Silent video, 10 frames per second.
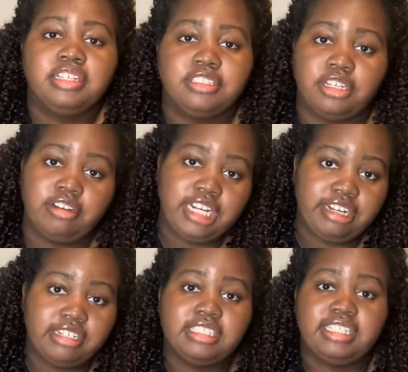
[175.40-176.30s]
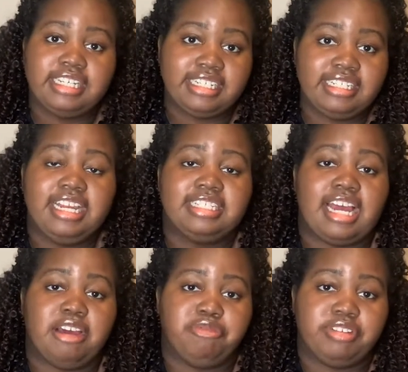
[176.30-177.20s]
So here's the next
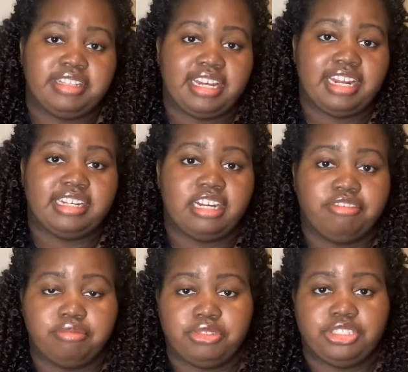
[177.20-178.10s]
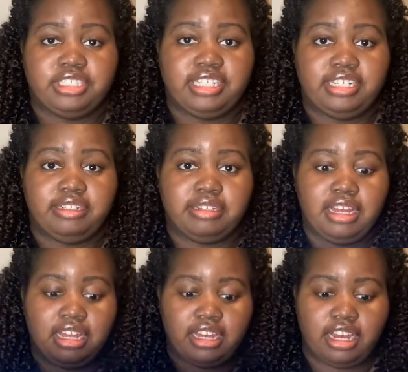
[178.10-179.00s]
outfit that I got from SHEIN.
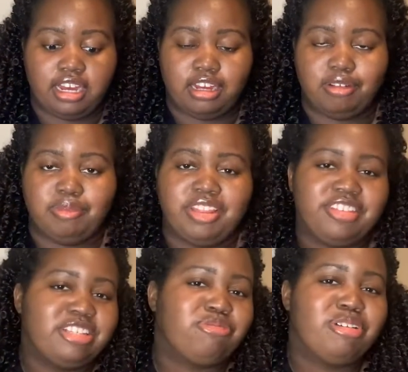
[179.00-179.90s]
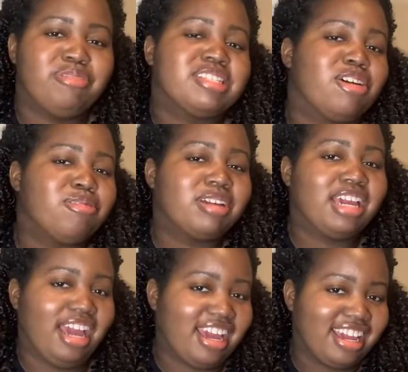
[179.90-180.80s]
This one was
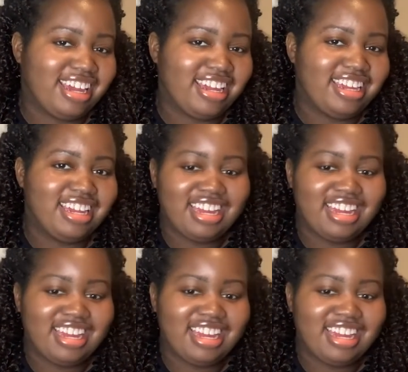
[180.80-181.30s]
okay,